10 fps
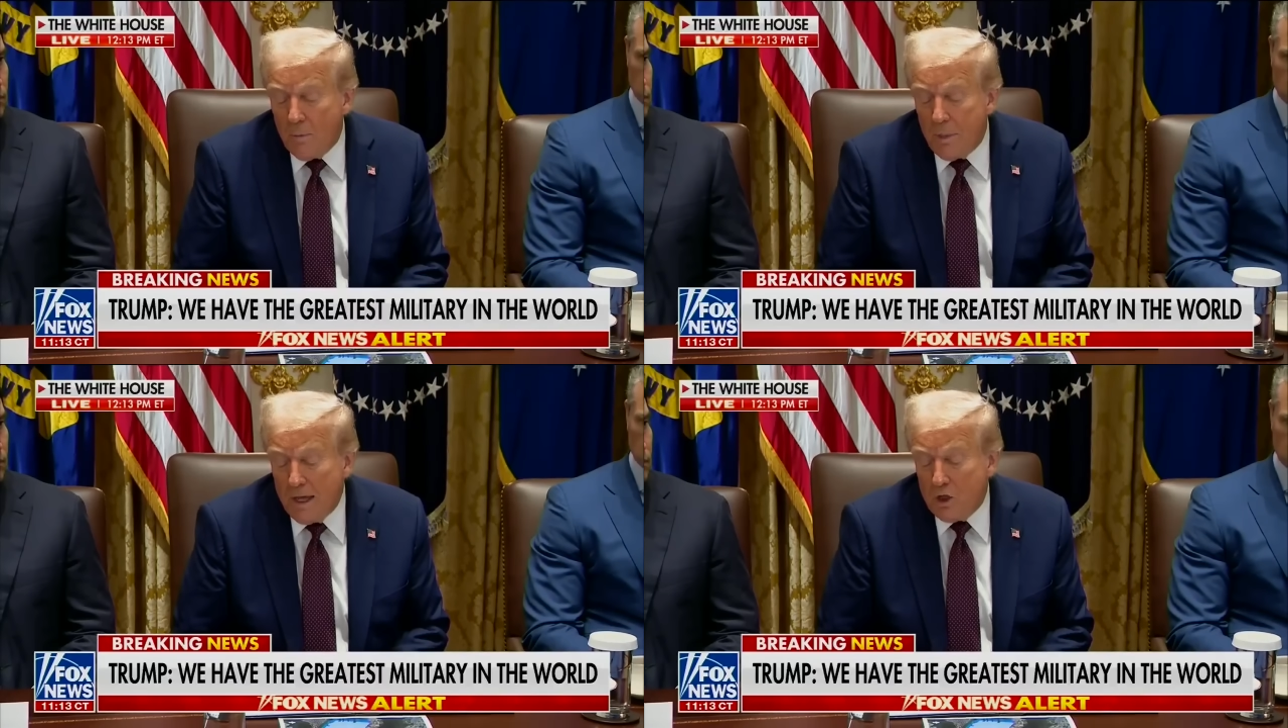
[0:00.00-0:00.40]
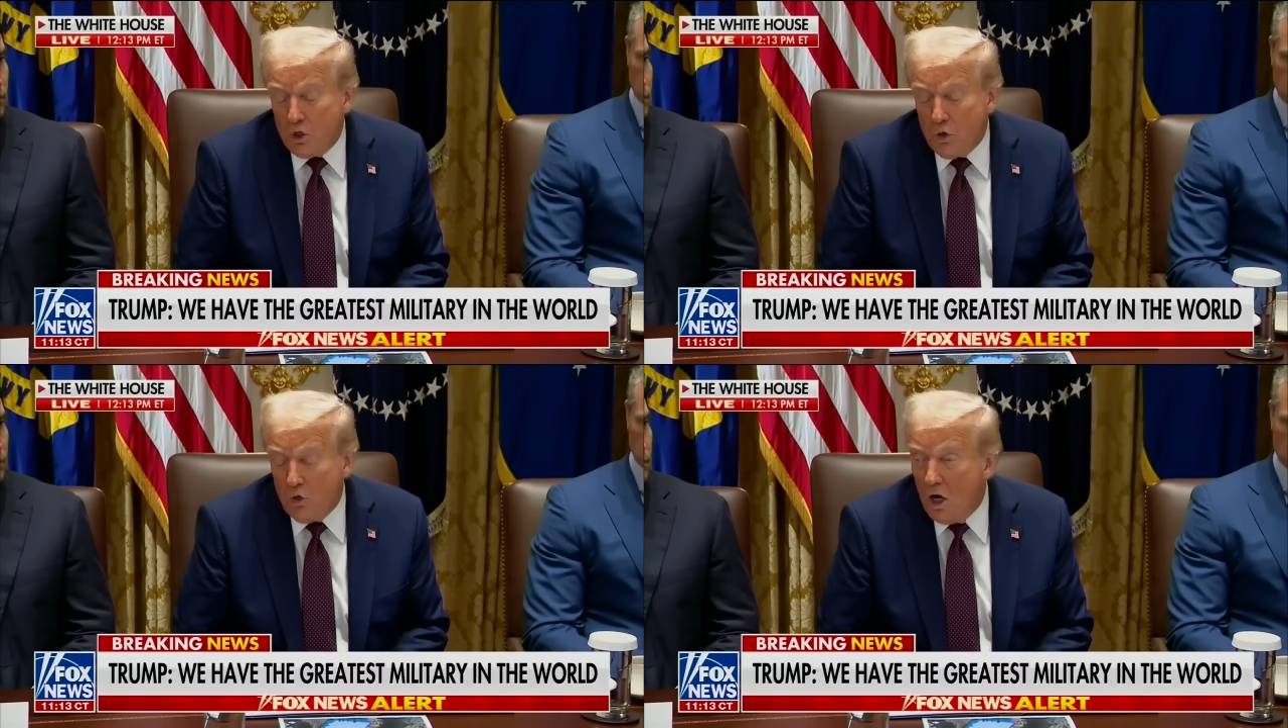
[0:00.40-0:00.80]
thanks
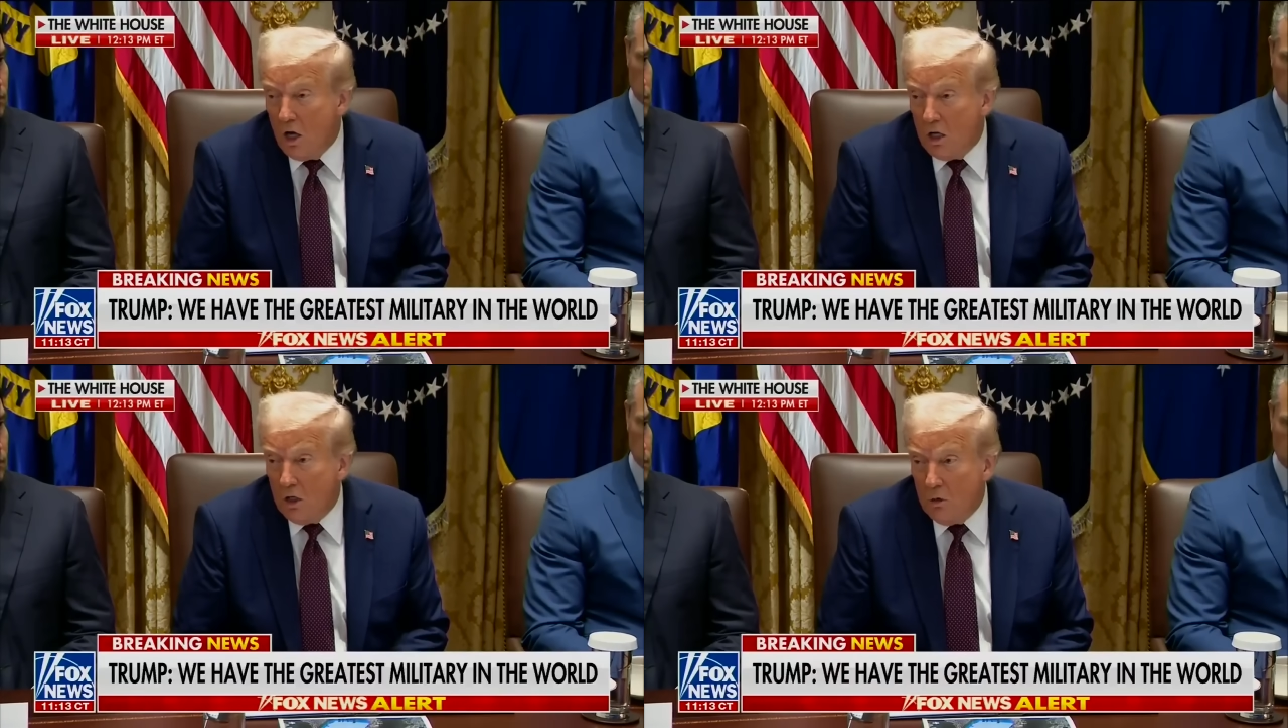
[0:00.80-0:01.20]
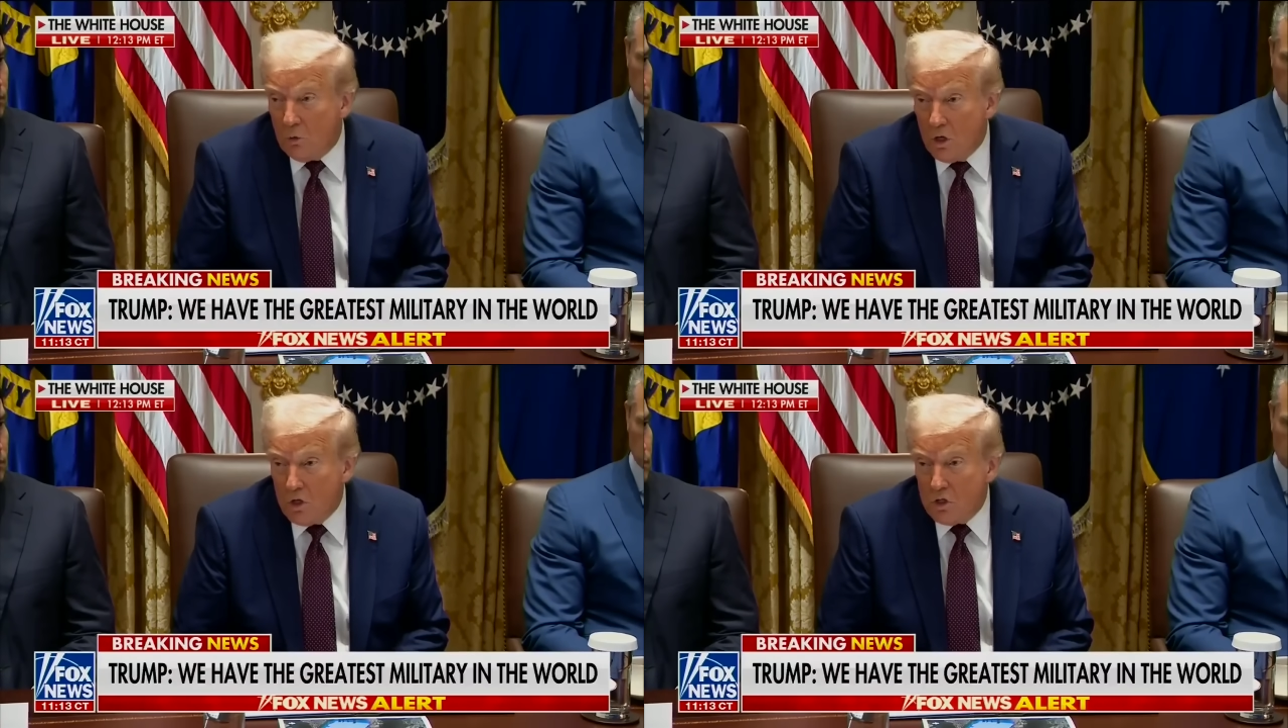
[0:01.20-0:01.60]
to Doug and
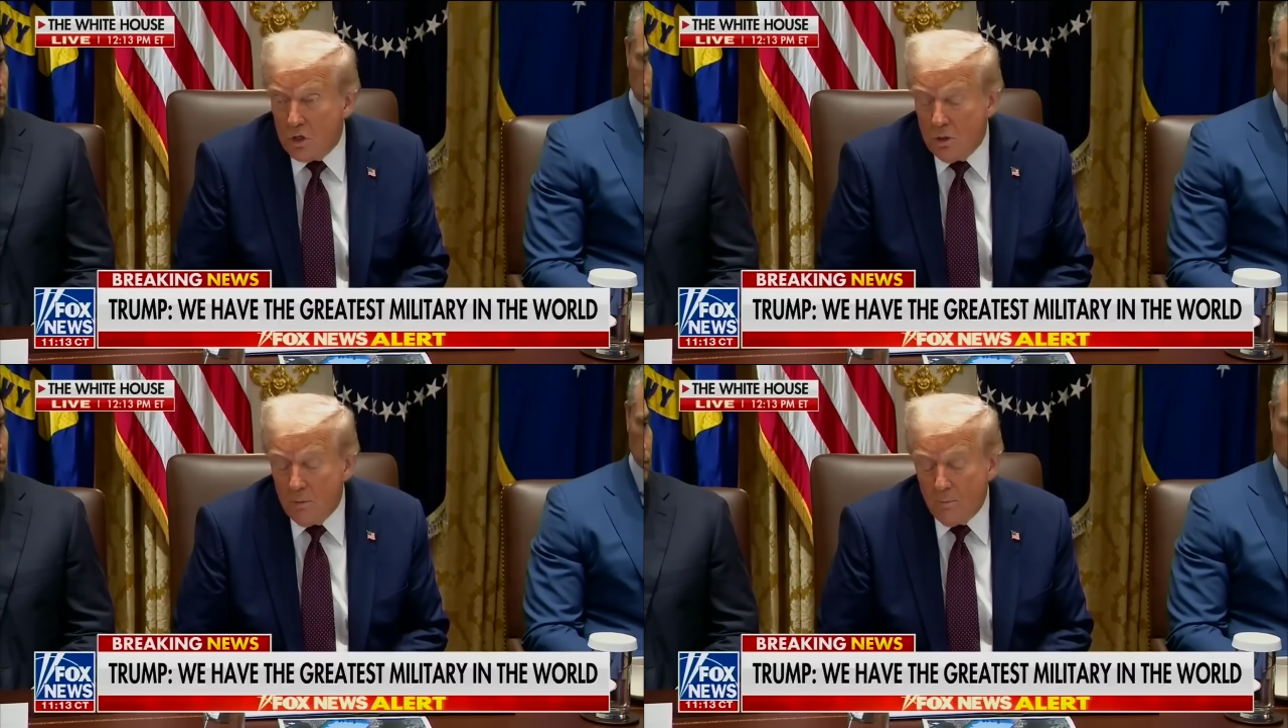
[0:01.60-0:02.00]
Chris, and